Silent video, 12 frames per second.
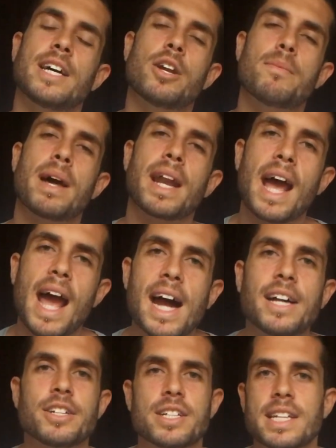no matter
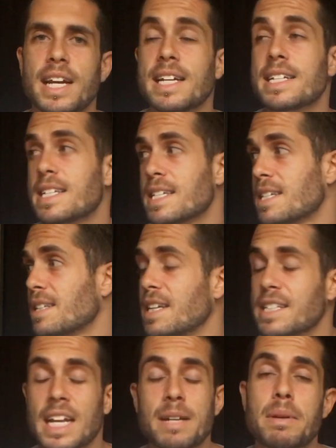how you say it,
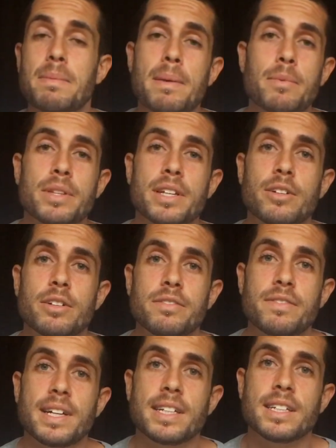there's going to be people that are
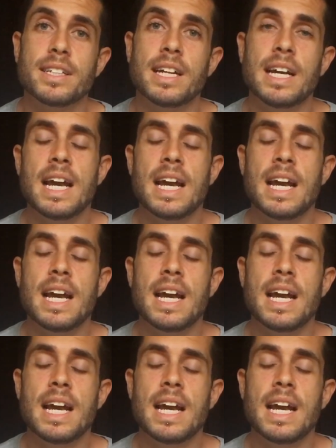offended.